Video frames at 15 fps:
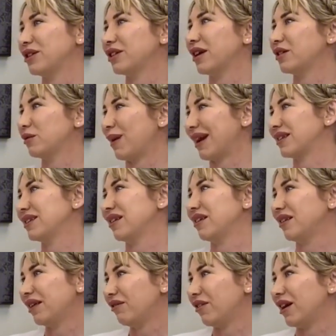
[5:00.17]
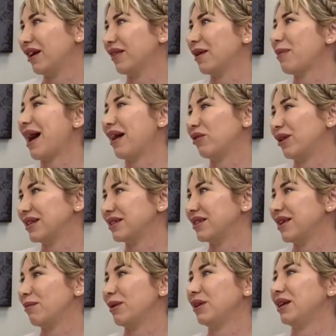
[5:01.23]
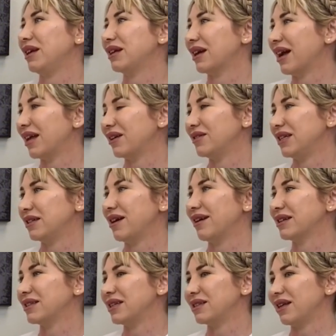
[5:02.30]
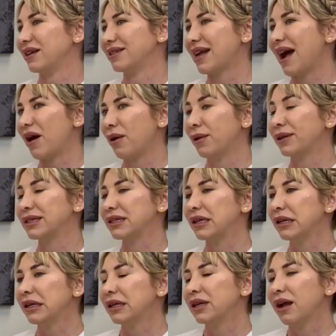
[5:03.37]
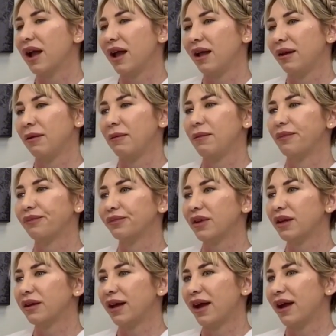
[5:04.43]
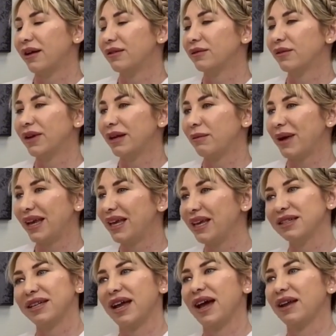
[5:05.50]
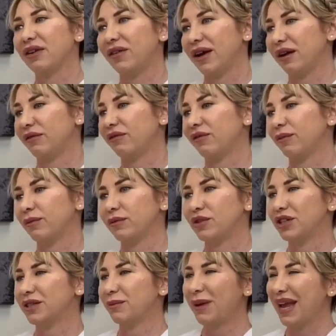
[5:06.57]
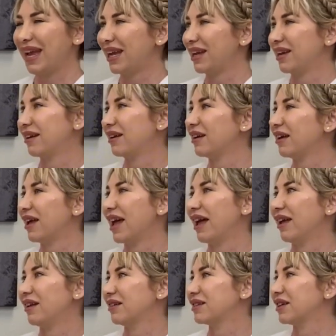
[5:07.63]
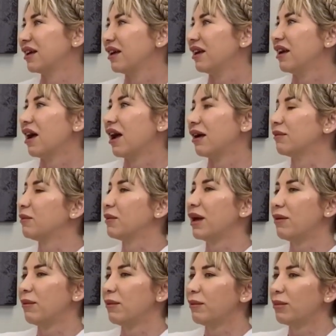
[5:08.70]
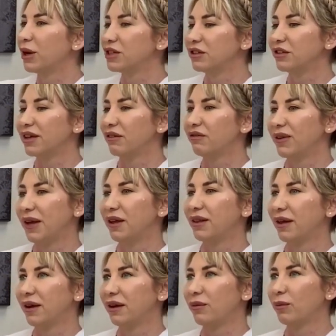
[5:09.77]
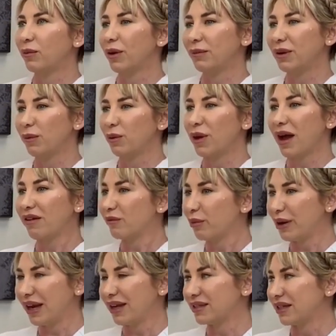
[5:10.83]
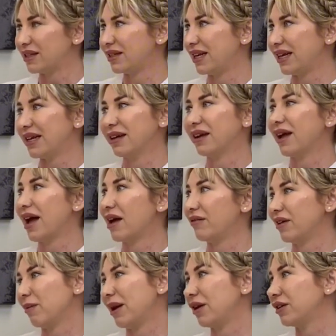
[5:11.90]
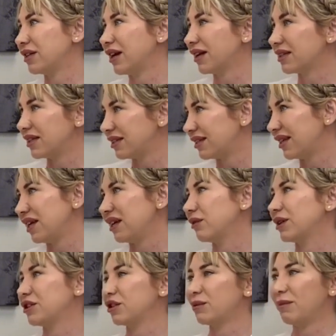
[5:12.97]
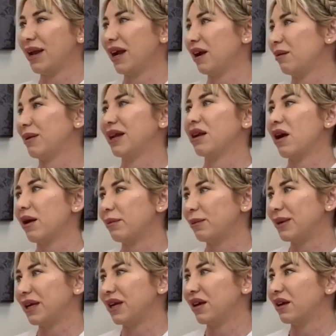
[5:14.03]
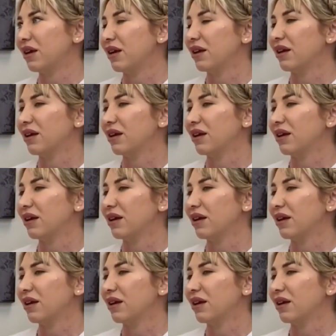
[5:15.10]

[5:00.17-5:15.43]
which goes back to the liver and the pathways and the ability to kind of detox these things out. In my case, I had a lot of just pain, and I personally feel that when people have pre-existing heavy metal toxicity, which may or may not be